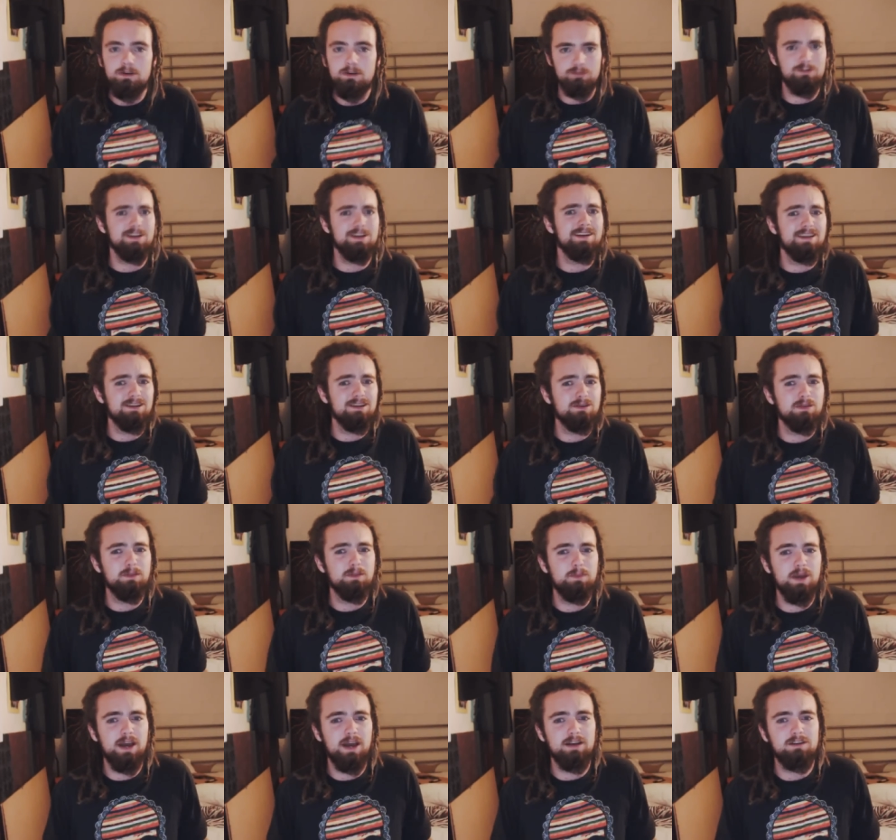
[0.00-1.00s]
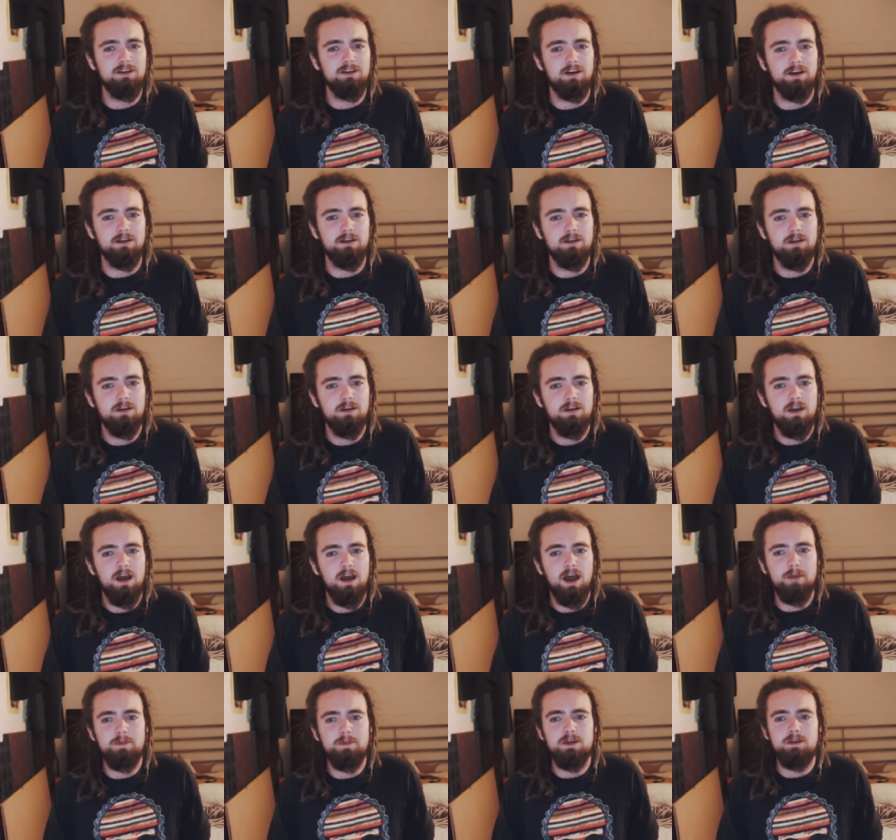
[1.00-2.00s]
when really you're the bad guy.
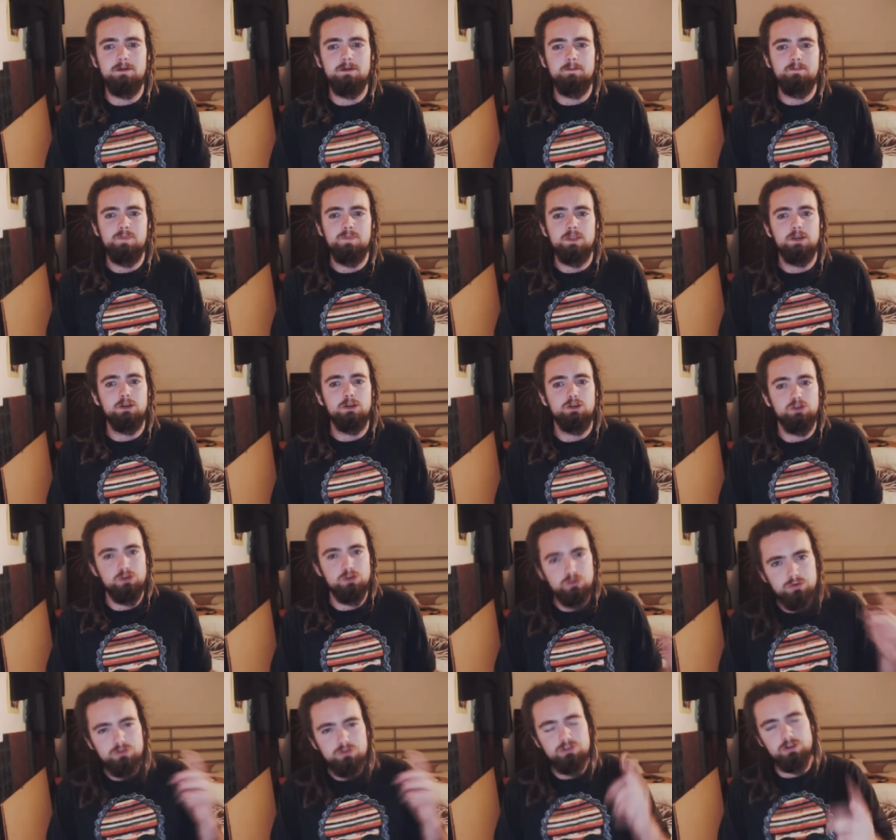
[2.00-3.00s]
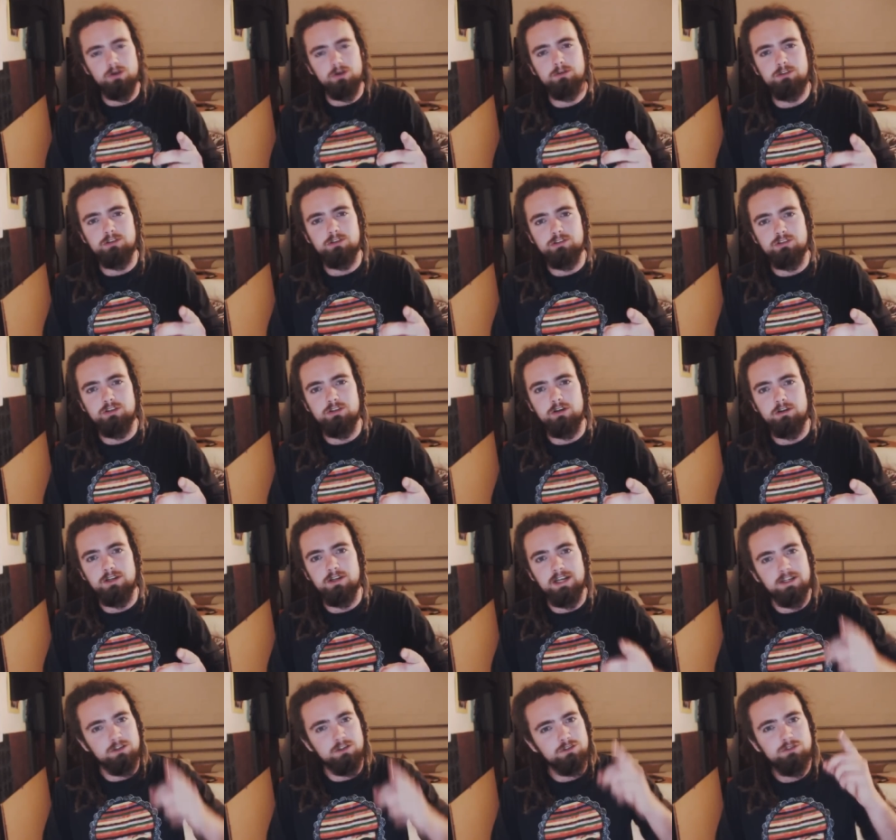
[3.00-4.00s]
I mean, you sold your
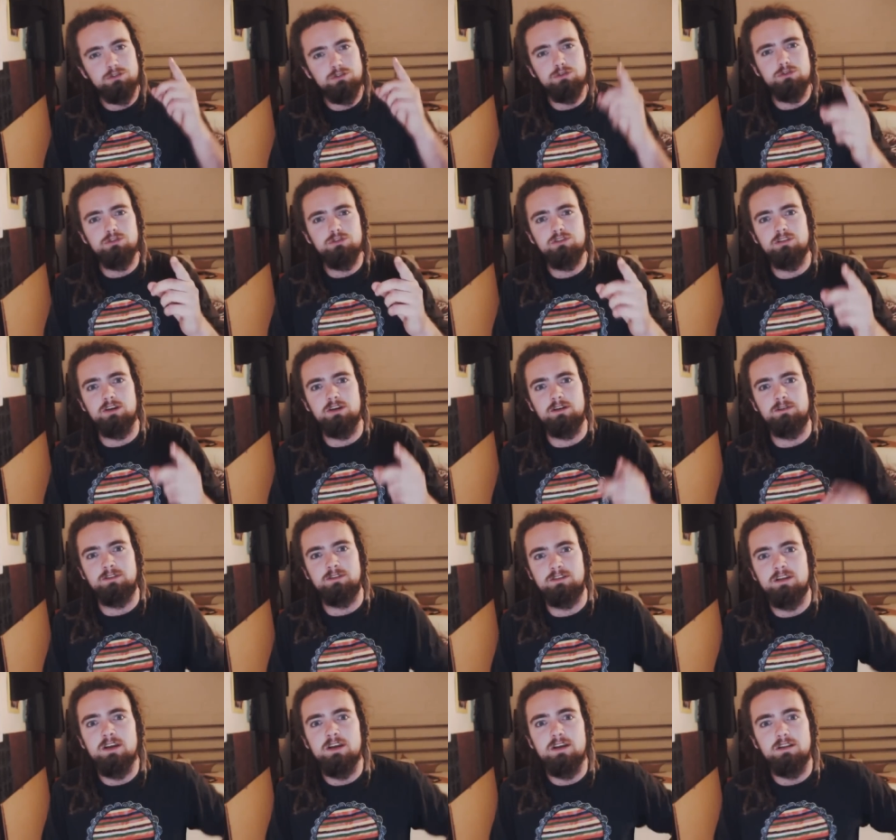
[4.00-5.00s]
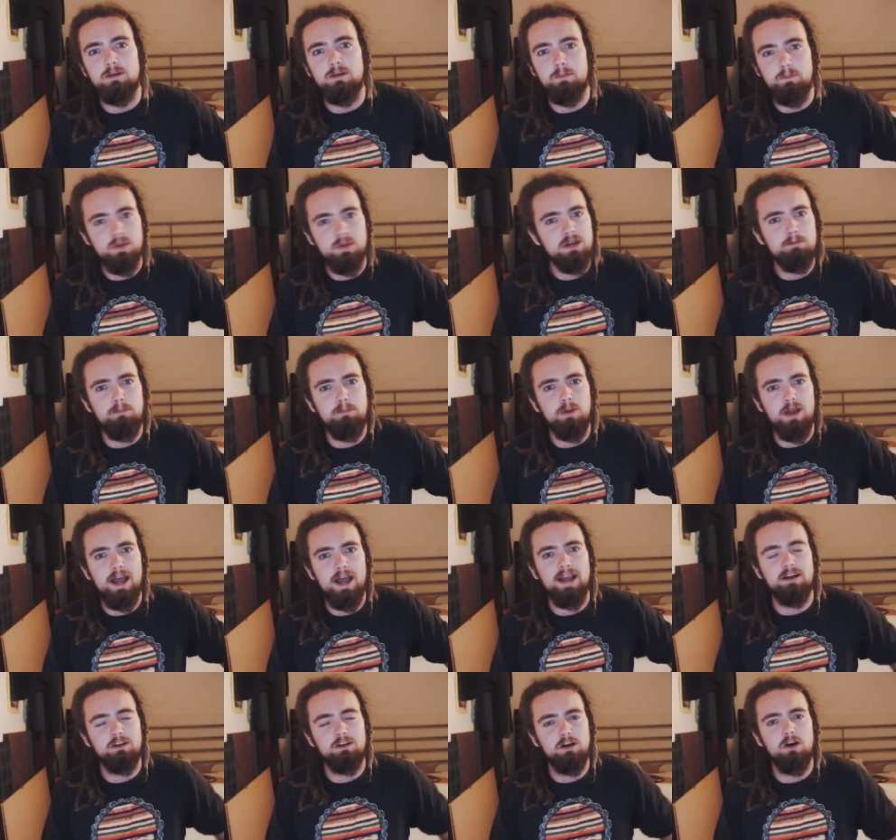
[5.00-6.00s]
soul and you sucked the big
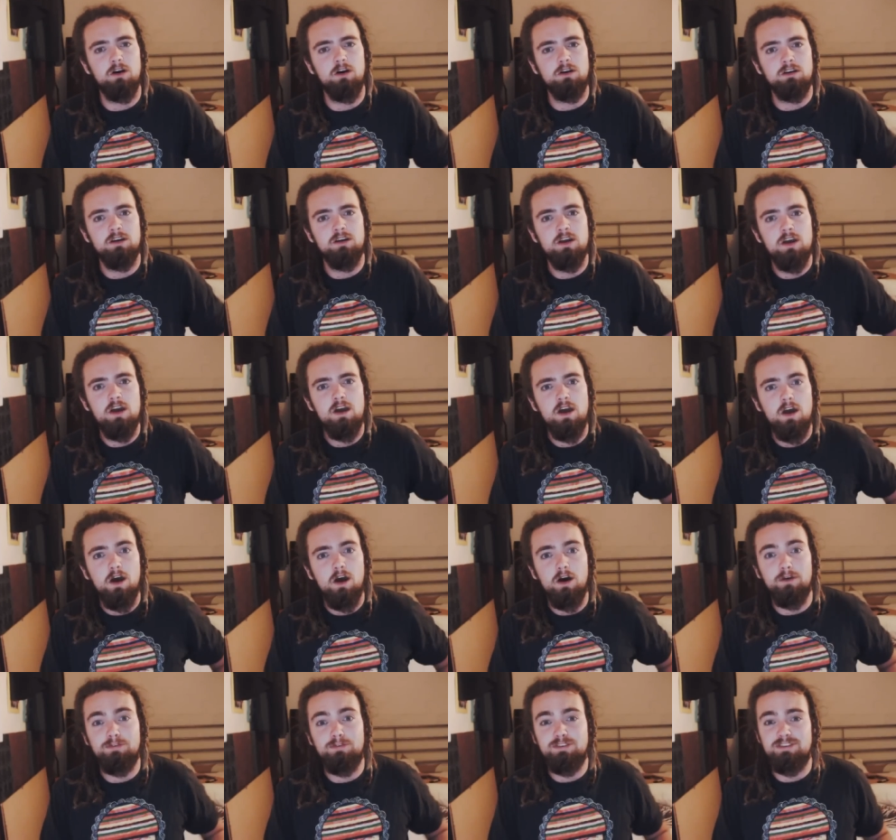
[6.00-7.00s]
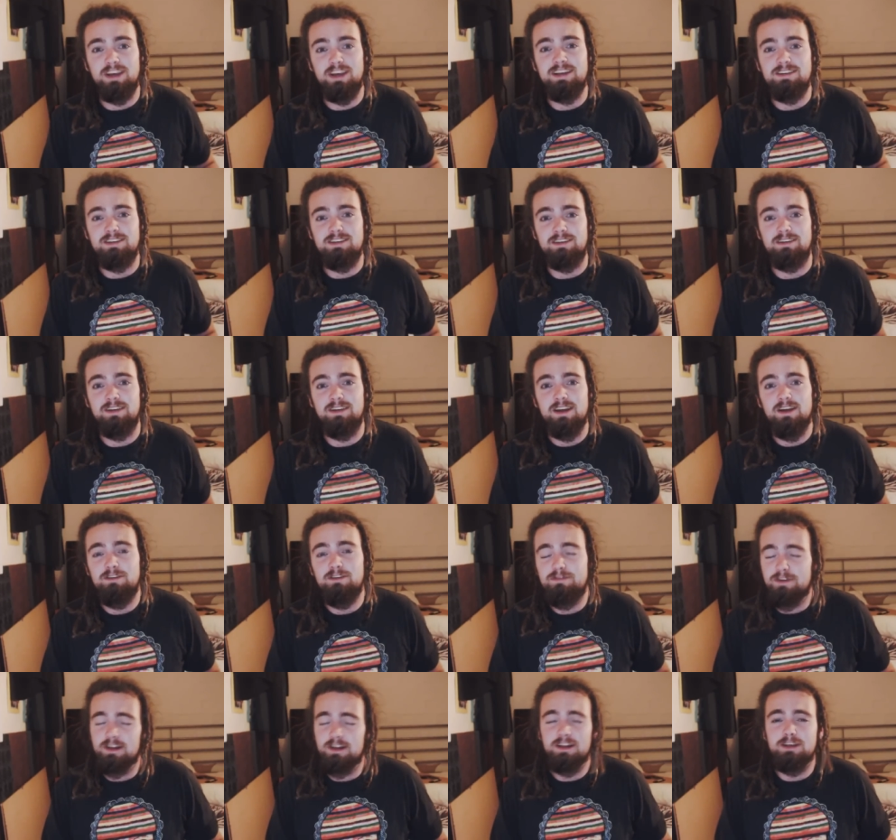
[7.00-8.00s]
black cock of Satan,
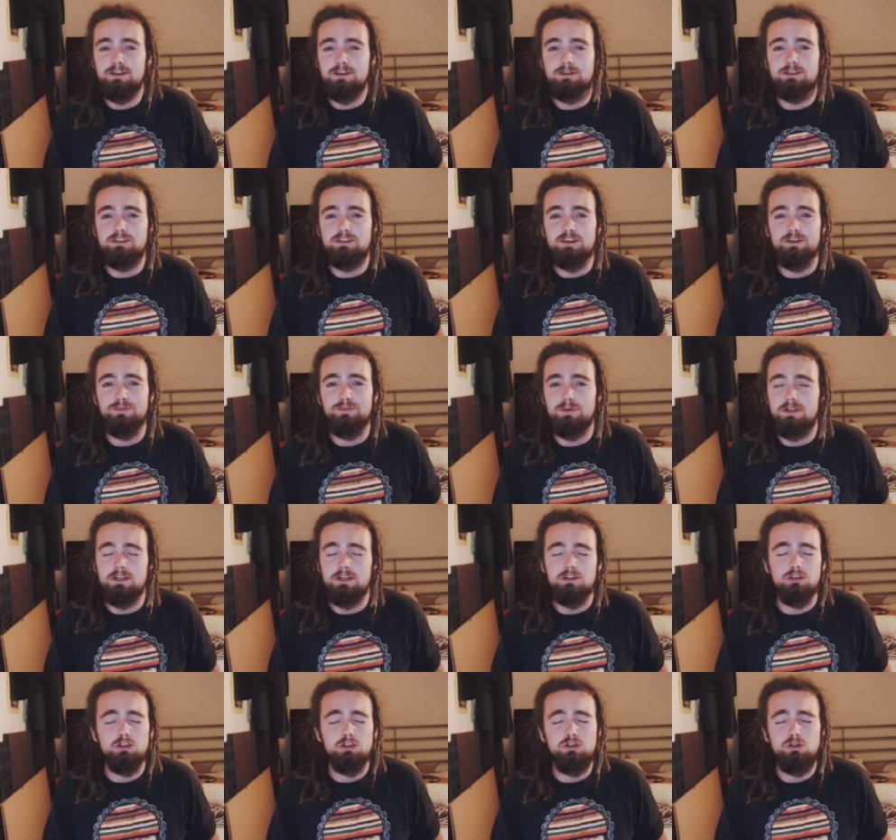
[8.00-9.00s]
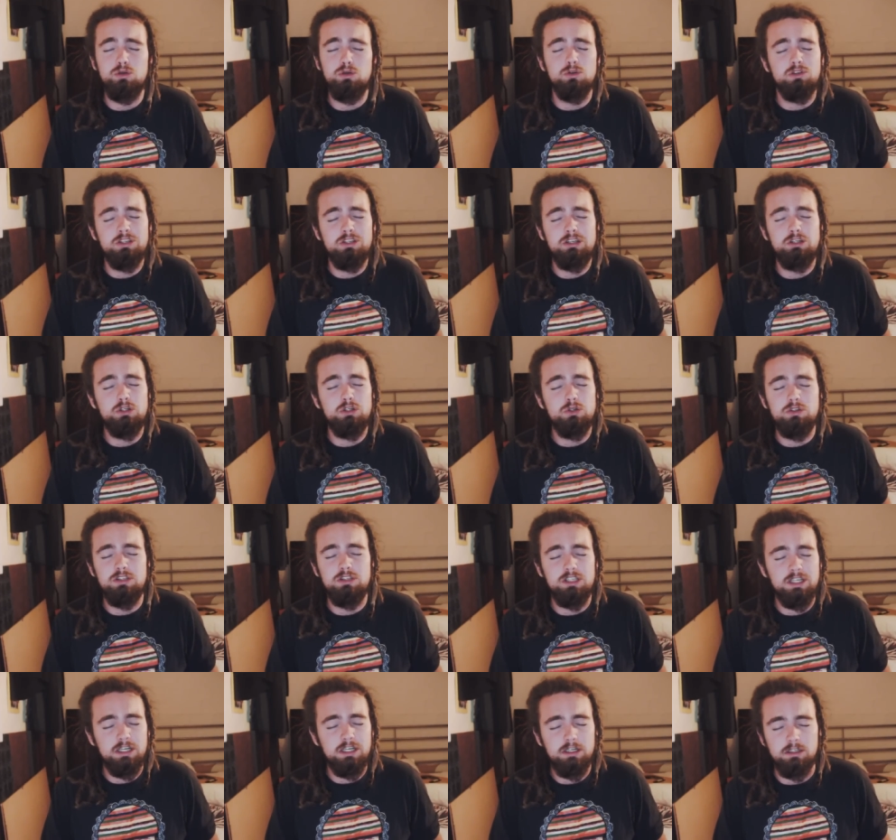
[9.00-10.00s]
filling yourself with his juicy,
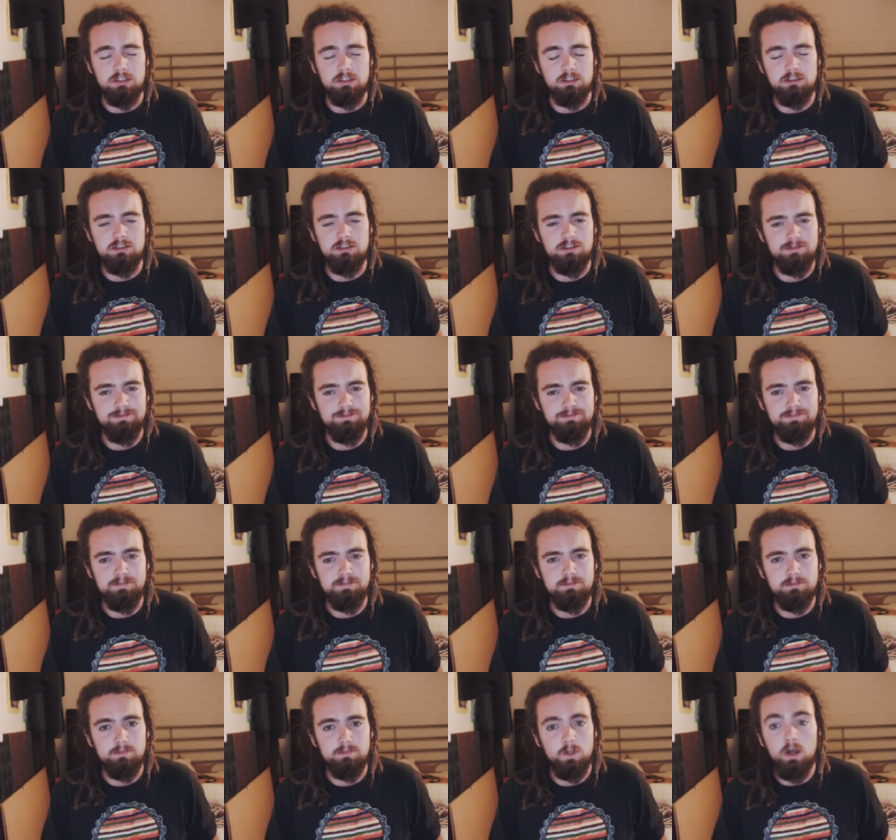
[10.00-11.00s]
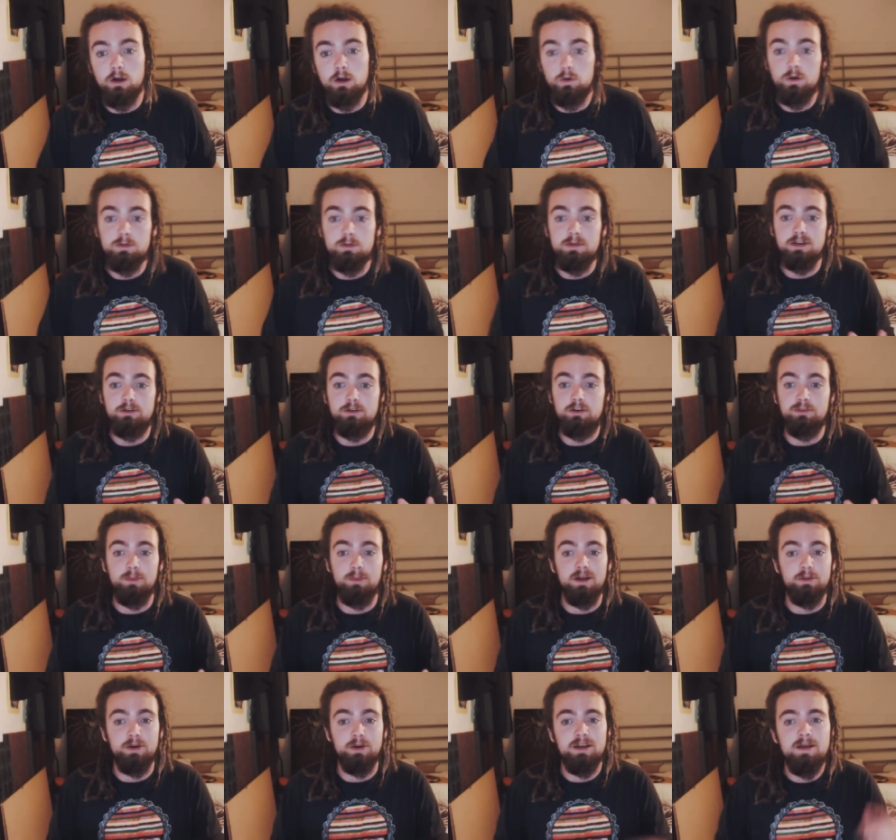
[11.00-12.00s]
juicy incas. Uh, quote Ben Croft,
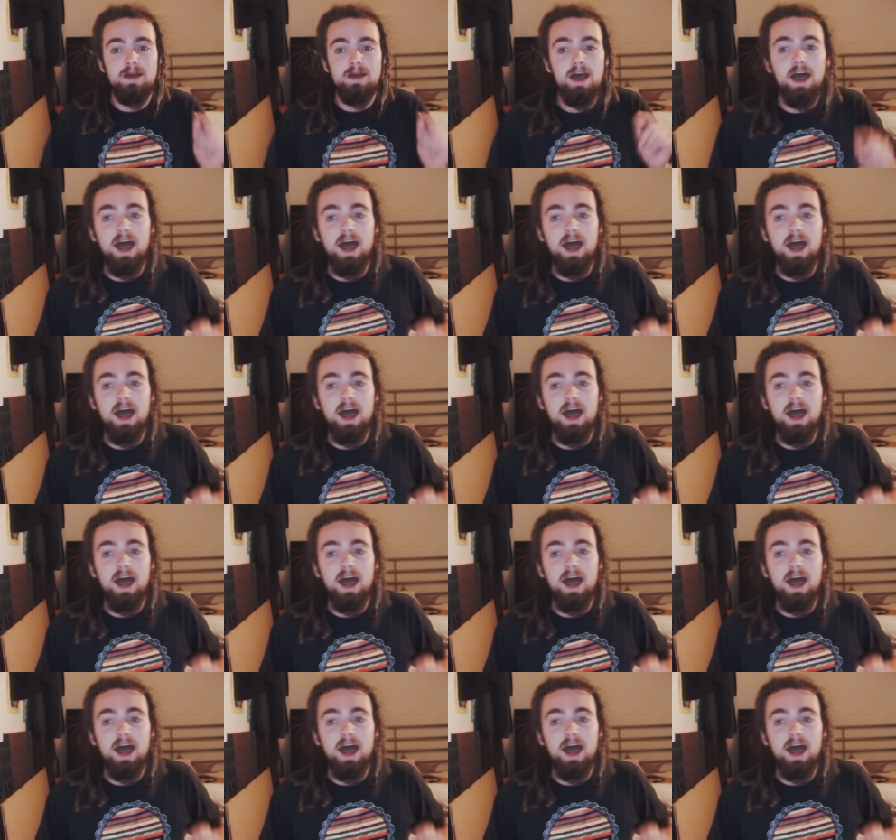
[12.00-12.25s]
by the way.